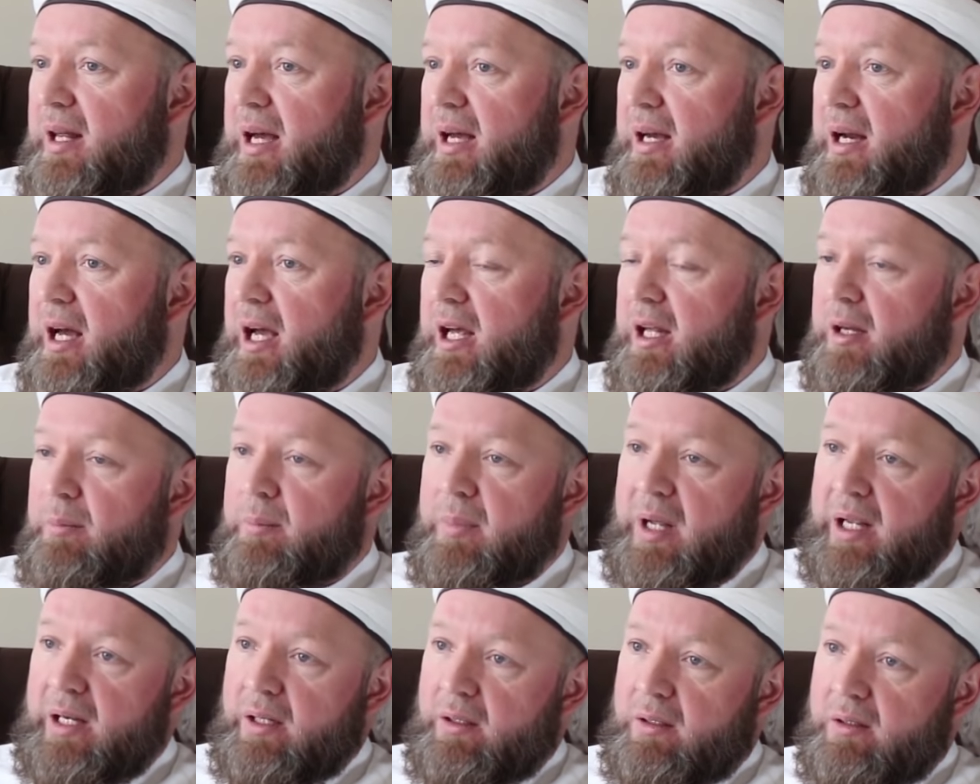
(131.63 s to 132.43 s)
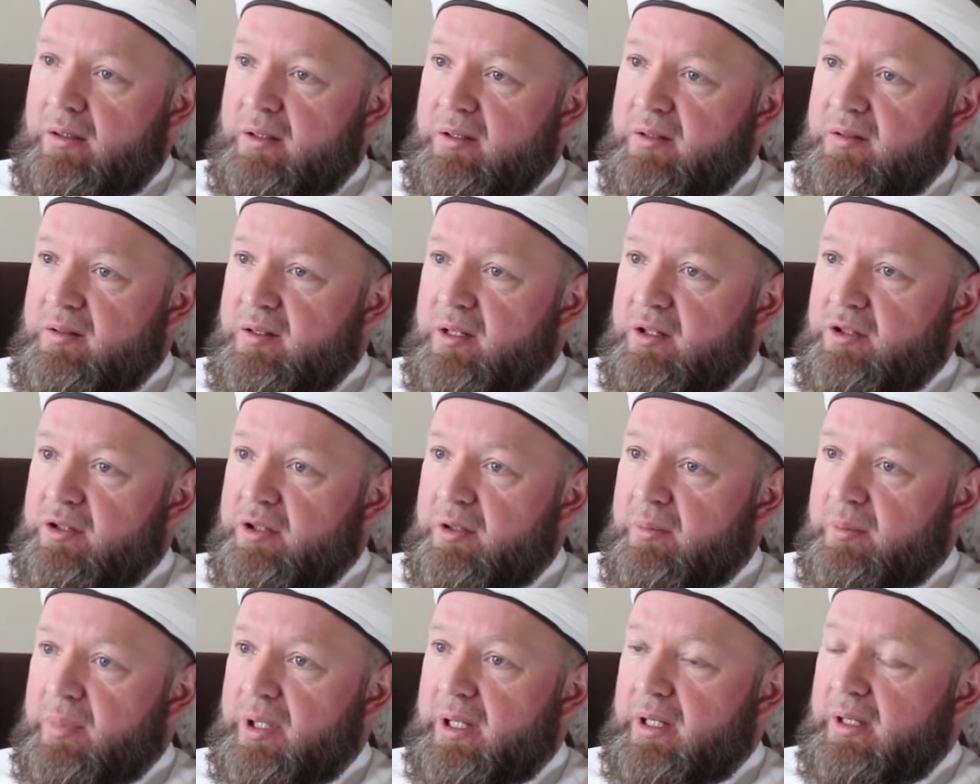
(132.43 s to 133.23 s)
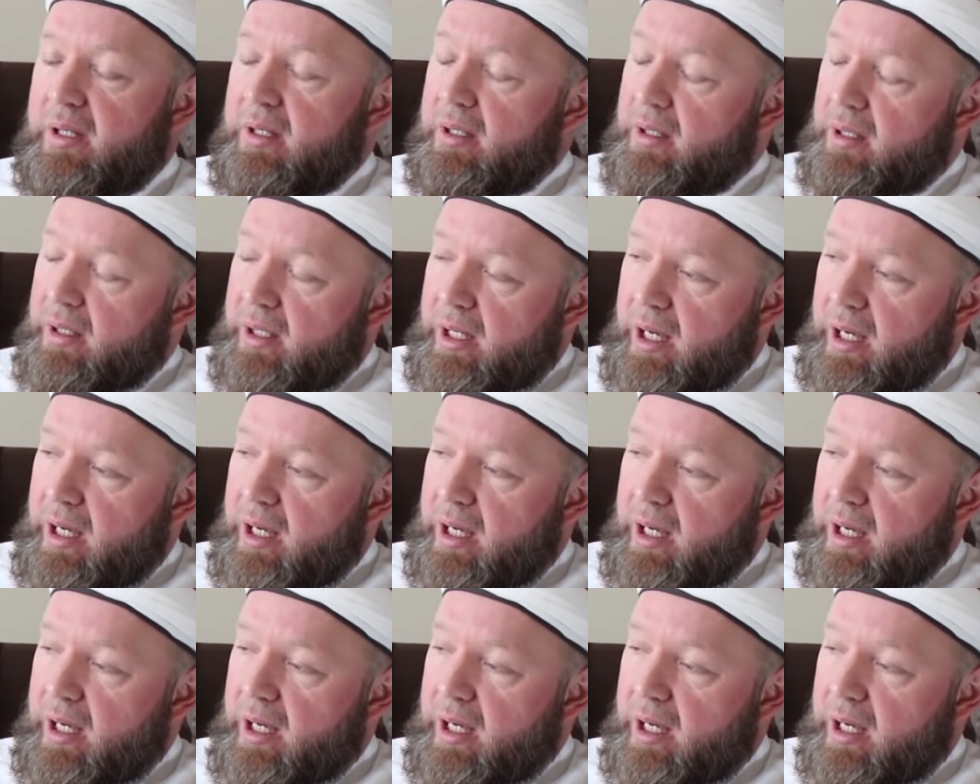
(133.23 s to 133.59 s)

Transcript: that I had made a good decision, but